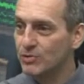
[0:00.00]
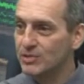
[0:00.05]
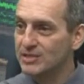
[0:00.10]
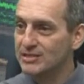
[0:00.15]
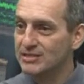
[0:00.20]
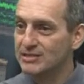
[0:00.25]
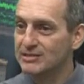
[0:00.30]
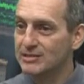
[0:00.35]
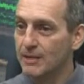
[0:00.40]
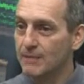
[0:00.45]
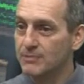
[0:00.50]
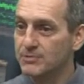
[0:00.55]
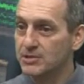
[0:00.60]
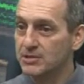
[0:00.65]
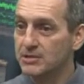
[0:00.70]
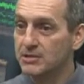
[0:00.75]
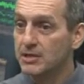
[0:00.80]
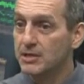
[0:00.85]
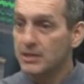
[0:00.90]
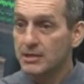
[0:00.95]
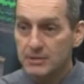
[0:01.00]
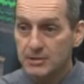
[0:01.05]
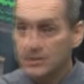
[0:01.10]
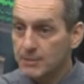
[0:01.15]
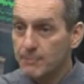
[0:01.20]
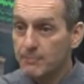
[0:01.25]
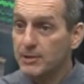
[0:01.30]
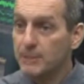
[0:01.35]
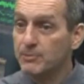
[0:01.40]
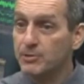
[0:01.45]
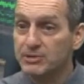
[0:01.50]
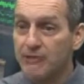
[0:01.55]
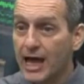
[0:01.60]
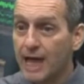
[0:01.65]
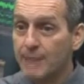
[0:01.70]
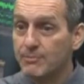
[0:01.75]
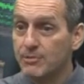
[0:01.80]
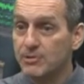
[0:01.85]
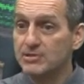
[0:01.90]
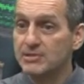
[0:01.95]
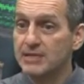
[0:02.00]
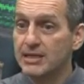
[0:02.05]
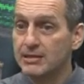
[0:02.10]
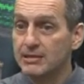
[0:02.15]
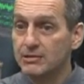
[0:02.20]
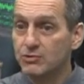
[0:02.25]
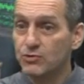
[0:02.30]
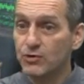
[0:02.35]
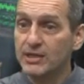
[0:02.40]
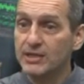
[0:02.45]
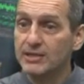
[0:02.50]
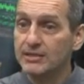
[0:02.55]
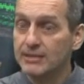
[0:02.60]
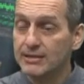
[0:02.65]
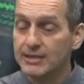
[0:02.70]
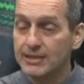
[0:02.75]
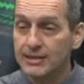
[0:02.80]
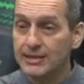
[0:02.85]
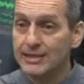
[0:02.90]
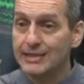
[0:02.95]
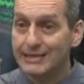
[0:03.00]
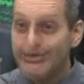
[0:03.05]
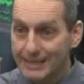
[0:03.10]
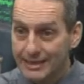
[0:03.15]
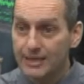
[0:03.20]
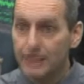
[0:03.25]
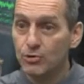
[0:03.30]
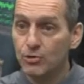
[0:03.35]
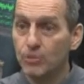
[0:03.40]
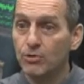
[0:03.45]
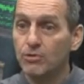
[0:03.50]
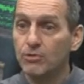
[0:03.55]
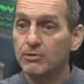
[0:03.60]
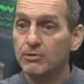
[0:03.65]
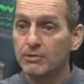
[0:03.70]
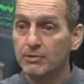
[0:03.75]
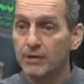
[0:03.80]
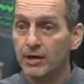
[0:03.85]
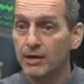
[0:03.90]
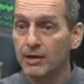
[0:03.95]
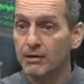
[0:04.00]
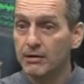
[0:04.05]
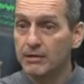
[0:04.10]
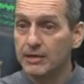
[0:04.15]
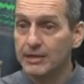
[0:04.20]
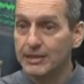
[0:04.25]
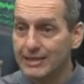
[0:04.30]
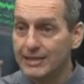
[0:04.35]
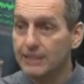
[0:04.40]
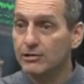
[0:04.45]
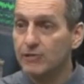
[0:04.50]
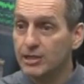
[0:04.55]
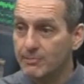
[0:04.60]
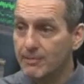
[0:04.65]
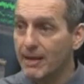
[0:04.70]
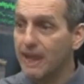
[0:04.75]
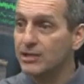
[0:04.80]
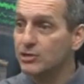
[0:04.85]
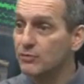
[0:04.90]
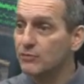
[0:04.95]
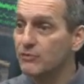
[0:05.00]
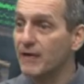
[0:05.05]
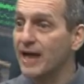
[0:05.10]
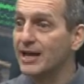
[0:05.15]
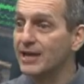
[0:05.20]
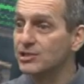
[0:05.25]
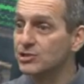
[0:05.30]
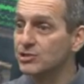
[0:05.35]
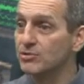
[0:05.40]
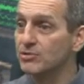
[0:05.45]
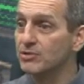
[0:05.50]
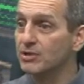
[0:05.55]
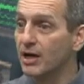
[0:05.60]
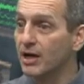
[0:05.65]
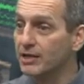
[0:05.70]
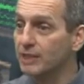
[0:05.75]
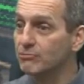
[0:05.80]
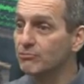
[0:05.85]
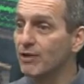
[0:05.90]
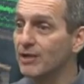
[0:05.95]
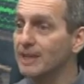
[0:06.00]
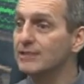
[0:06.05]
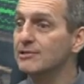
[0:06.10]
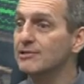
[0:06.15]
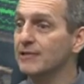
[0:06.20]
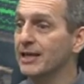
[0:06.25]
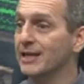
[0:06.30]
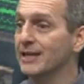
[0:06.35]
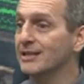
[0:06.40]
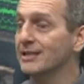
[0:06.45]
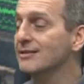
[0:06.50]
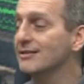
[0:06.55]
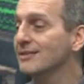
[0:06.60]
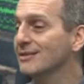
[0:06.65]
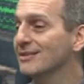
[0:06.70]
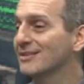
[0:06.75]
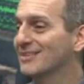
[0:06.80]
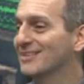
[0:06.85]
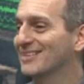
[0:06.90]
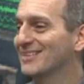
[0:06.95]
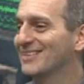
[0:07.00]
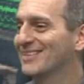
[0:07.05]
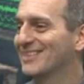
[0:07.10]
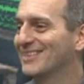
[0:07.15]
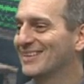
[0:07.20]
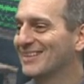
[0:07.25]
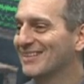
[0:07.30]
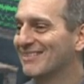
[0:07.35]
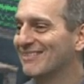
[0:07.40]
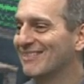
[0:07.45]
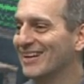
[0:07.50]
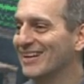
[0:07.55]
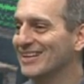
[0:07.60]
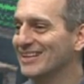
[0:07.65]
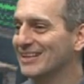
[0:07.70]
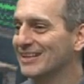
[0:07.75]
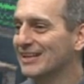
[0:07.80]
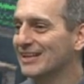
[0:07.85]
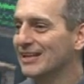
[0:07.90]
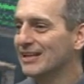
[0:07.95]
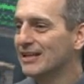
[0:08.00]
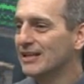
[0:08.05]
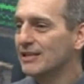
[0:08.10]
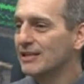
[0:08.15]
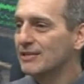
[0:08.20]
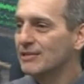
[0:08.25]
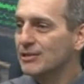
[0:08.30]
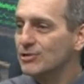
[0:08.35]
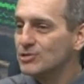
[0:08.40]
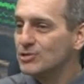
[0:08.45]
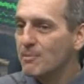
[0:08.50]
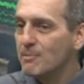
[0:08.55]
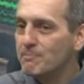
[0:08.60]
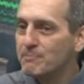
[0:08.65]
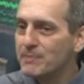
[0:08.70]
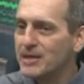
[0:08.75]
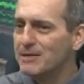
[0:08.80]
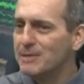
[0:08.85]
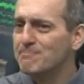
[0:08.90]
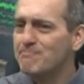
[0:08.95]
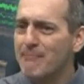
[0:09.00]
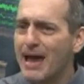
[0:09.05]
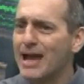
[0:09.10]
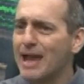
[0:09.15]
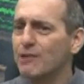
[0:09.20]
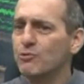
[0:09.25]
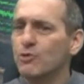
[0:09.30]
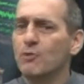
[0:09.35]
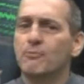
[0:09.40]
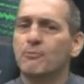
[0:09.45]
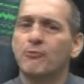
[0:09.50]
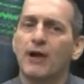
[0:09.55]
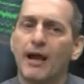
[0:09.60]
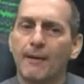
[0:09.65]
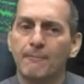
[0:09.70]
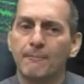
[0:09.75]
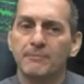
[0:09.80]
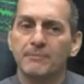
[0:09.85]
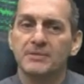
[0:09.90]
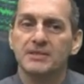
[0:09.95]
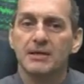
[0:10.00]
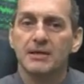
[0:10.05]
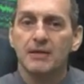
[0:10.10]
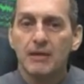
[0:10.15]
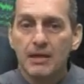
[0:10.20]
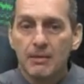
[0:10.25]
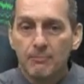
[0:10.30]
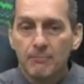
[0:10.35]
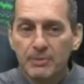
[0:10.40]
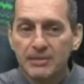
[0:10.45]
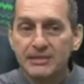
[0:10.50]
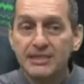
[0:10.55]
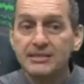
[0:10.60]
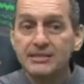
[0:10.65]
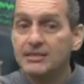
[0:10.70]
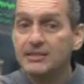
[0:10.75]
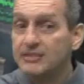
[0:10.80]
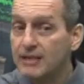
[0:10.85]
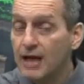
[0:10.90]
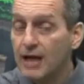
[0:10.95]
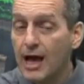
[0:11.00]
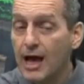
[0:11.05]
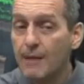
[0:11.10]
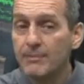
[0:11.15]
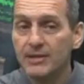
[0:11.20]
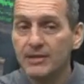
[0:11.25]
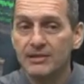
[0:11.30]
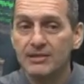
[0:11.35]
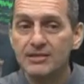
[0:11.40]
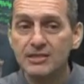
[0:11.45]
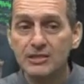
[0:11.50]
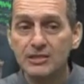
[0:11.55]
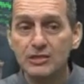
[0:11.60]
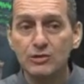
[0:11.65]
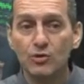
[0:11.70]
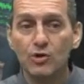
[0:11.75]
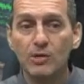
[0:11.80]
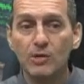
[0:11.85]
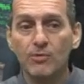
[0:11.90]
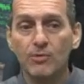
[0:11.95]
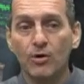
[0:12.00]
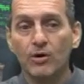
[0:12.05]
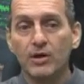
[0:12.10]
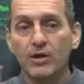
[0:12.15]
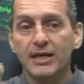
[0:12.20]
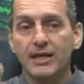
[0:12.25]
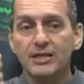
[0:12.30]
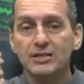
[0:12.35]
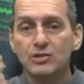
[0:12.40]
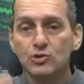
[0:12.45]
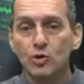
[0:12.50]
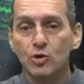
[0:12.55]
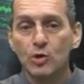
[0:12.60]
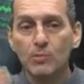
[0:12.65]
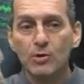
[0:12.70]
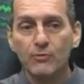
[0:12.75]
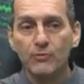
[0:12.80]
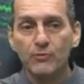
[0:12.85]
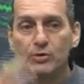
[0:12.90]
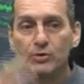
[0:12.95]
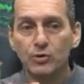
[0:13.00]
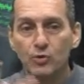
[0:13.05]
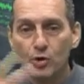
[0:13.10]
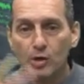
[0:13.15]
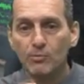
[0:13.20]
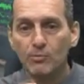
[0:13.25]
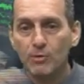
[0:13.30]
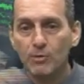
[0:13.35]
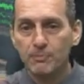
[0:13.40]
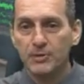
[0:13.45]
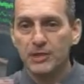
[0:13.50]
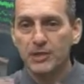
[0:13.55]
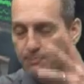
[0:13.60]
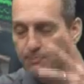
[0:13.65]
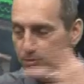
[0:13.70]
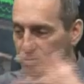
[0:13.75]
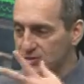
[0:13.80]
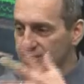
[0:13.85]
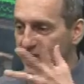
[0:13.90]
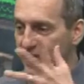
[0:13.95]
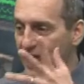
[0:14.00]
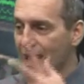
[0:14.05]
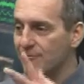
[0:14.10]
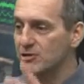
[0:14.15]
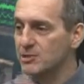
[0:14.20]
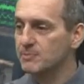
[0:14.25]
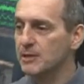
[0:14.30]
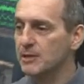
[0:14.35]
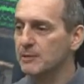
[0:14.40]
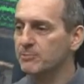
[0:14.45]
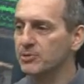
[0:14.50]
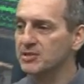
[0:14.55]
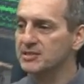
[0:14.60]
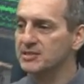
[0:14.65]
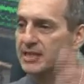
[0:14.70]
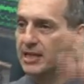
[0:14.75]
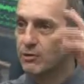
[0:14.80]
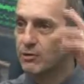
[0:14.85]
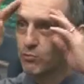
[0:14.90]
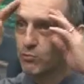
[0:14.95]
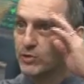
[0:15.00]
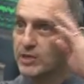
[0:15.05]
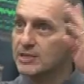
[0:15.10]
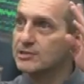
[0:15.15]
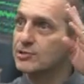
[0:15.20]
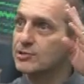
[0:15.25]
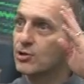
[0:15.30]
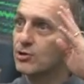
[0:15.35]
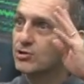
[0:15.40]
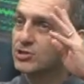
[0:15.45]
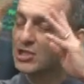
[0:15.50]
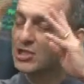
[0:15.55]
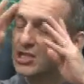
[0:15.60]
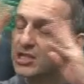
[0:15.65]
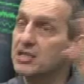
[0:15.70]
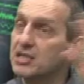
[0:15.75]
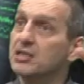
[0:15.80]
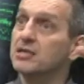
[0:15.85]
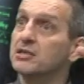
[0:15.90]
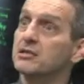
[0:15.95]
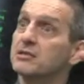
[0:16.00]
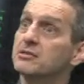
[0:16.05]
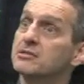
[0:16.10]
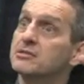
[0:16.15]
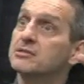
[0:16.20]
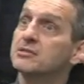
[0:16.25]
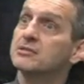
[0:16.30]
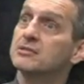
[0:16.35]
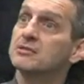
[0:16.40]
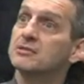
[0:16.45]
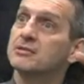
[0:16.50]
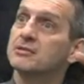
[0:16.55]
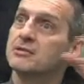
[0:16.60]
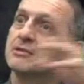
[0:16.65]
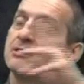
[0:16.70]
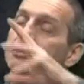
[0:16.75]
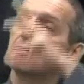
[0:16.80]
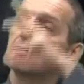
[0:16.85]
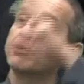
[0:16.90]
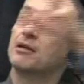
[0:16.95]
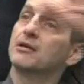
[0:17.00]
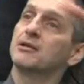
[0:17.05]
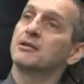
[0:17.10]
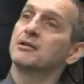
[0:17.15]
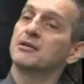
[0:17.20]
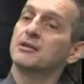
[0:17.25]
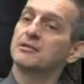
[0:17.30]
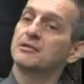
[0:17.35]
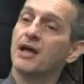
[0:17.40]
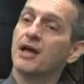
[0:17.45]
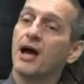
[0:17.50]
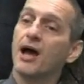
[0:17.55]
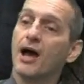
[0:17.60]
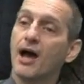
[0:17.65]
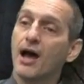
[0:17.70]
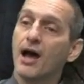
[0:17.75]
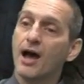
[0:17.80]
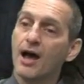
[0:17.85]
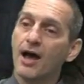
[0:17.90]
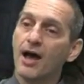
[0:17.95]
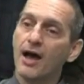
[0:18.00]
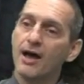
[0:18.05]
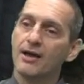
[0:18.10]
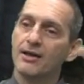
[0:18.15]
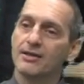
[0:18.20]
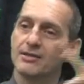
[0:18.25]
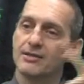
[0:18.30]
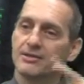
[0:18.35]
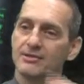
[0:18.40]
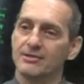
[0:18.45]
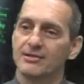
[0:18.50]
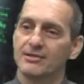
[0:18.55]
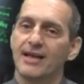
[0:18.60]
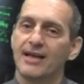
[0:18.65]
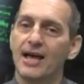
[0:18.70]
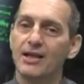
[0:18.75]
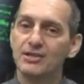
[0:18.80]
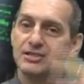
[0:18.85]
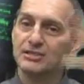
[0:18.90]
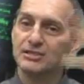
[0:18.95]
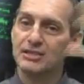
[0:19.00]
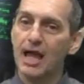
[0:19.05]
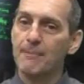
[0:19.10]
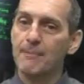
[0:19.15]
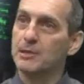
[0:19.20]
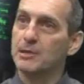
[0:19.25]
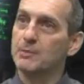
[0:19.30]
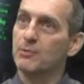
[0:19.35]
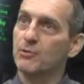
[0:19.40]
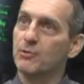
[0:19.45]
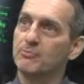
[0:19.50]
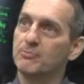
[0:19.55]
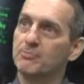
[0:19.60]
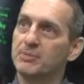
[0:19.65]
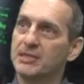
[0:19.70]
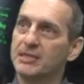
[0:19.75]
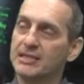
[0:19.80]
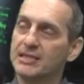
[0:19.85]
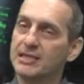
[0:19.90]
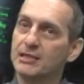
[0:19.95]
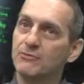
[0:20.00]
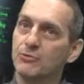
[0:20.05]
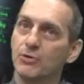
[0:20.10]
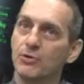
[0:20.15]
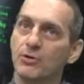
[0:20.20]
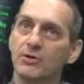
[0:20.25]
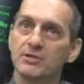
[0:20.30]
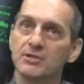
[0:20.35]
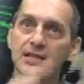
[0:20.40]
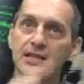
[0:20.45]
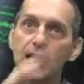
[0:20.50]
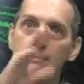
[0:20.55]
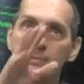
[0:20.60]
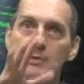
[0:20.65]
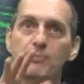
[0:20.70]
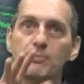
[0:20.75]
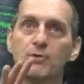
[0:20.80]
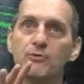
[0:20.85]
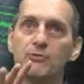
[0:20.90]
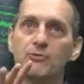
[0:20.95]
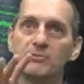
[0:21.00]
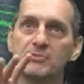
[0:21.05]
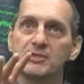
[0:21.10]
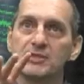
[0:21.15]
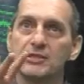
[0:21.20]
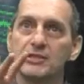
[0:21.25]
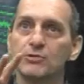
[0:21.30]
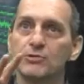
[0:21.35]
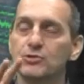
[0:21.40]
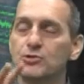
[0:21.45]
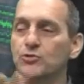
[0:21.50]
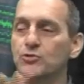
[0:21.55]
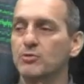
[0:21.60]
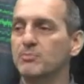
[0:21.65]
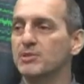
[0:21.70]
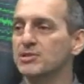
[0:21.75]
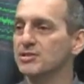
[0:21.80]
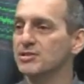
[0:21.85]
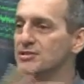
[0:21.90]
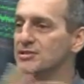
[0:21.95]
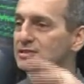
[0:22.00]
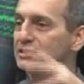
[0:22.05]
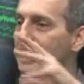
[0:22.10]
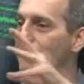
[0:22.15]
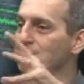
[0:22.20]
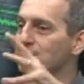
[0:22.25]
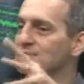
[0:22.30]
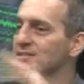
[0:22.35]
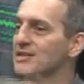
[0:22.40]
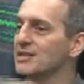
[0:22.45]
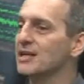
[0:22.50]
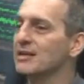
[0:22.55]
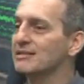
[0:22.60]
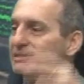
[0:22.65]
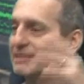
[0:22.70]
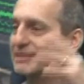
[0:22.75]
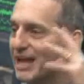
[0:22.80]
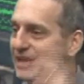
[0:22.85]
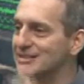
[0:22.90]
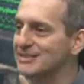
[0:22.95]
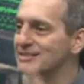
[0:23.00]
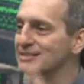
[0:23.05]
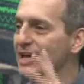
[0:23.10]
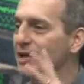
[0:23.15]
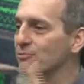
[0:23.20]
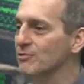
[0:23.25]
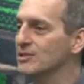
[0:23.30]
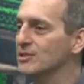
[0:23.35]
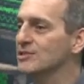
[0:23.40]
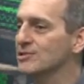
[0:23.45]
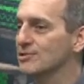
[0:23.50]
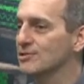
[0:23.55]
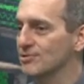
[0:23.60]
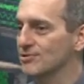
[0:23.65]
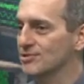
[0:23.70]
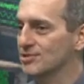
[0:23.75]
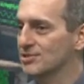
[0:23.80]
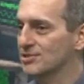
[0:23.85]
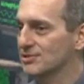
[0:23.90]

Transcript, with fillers: consumption. Some people died because they drink the illegally manufactured, unregulated, right? These are big macro problems, but this is common, this is normal. It is normal for normal people, just average people, to say research is how to stop people from being evil, stop people from CO2 emissions, stop this. That's not research.